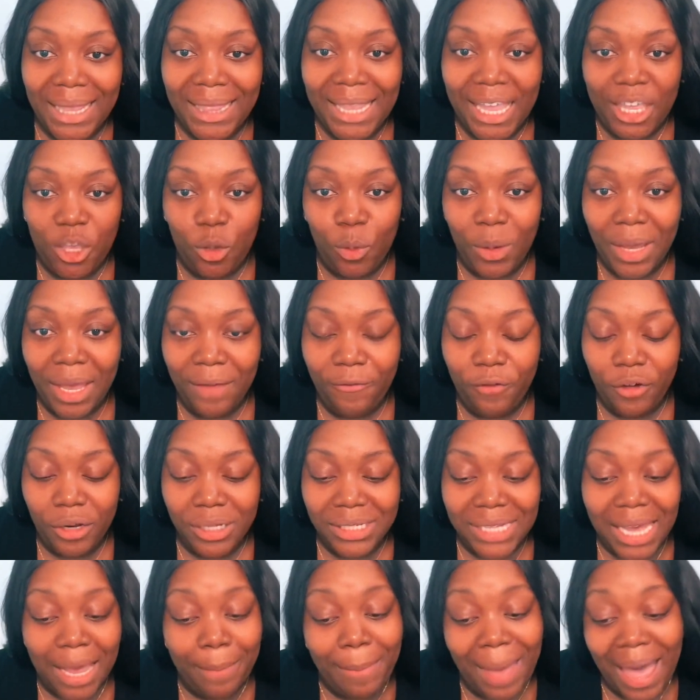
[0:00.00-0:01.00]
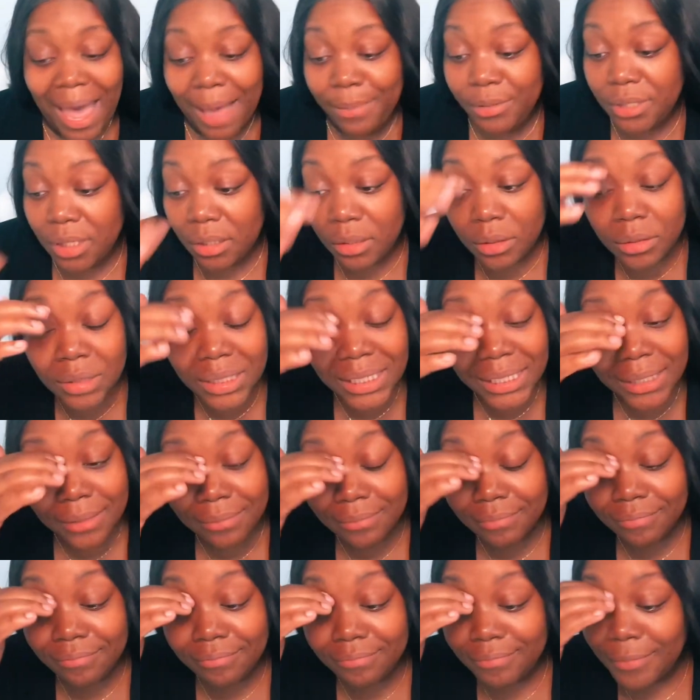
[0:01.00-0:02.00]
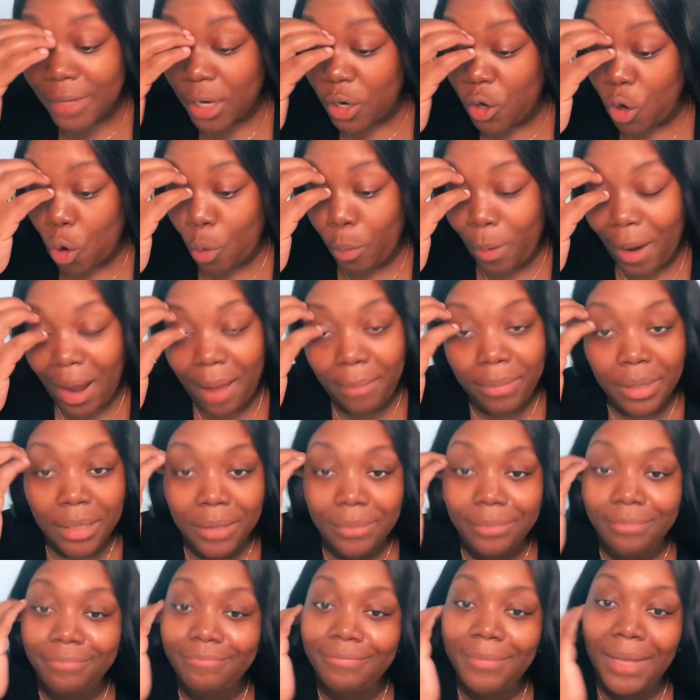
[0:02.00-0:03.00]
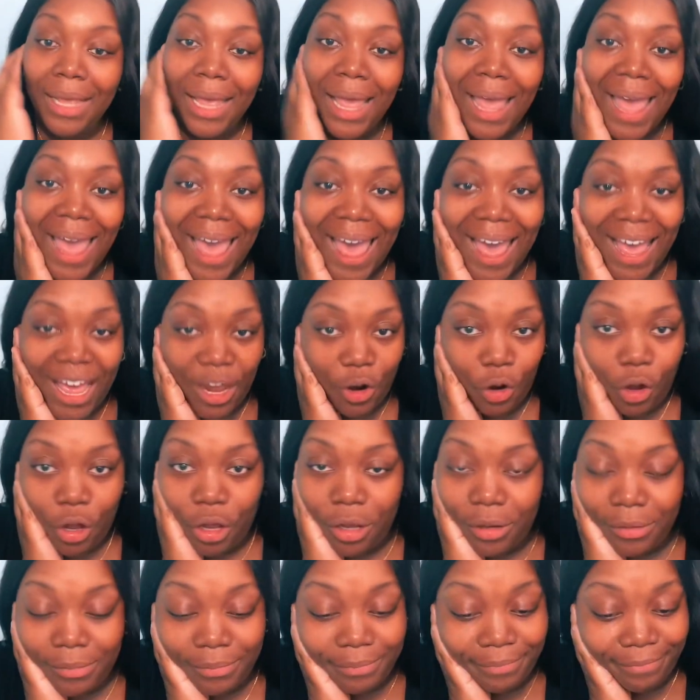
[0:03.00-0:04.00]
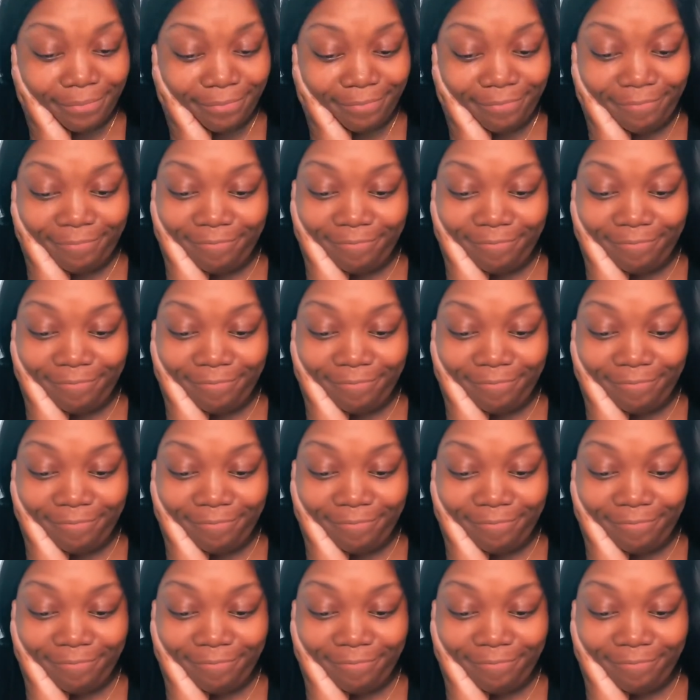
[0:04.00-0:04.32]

Thank you again for your time. Absolutely. No problem at all.